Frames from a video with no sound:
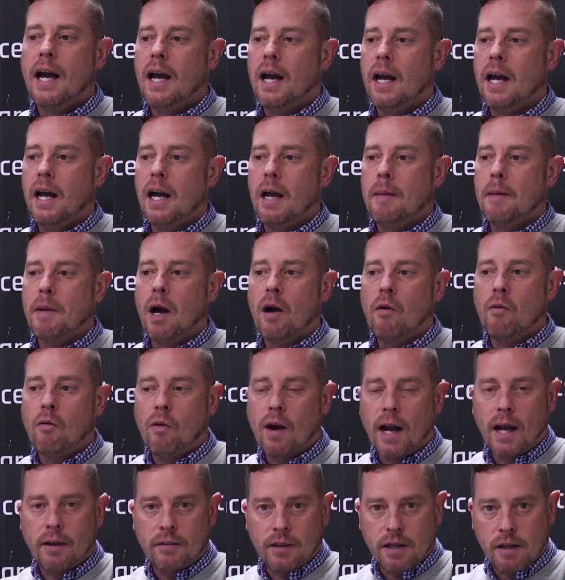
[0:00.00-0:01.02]
um,
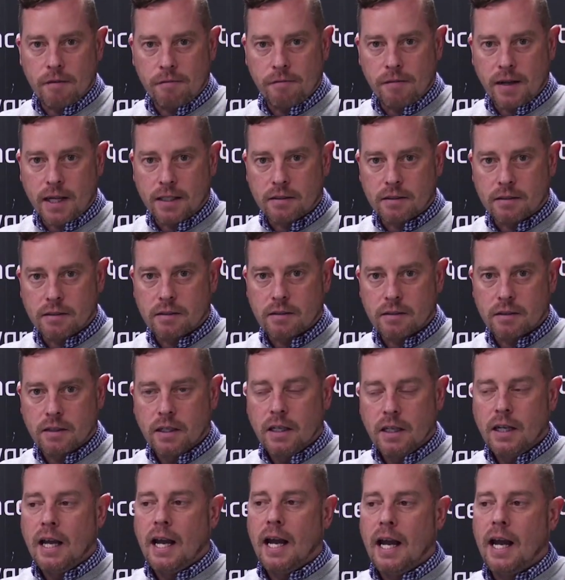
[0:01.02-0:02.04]
around the offence
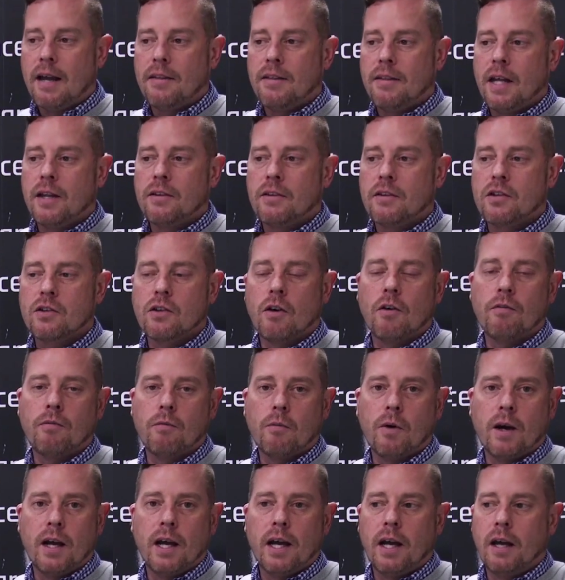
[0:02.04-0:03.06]
and then the
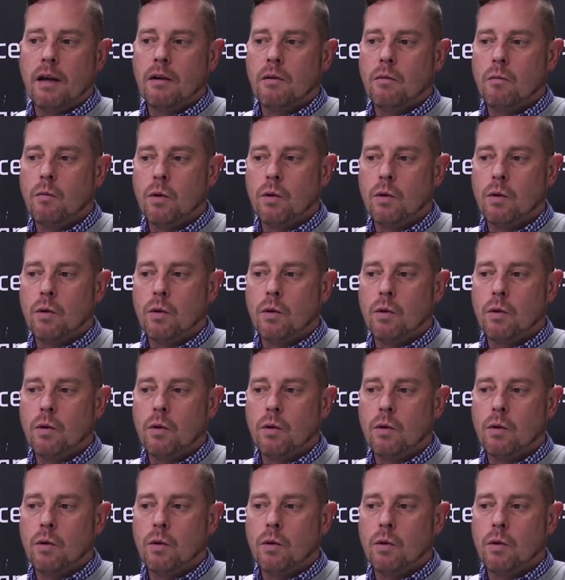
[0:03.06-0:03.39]
software